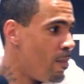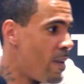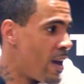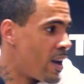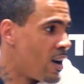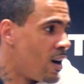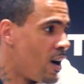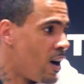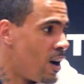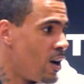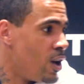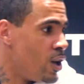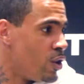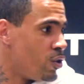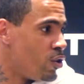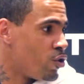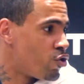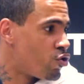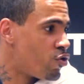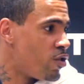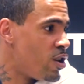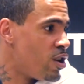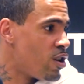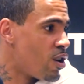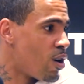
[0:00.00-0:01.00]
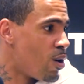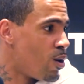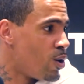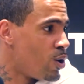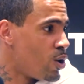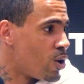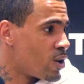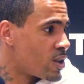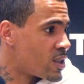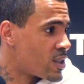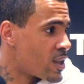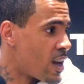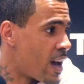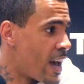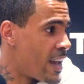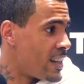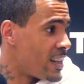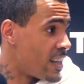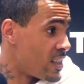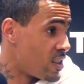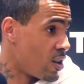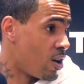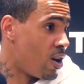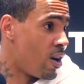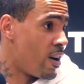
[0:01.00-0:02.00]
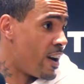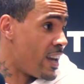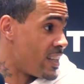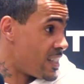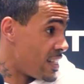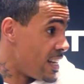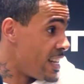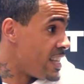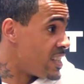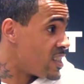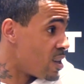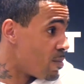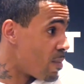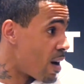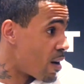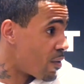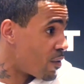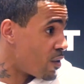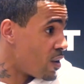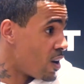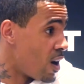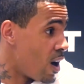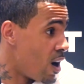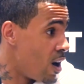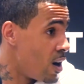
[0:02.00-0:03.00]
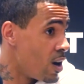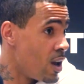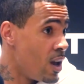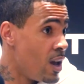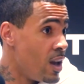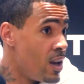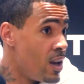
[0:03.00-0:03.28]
Mega, Neutrino and Oxide as artists, Lisa Mafia.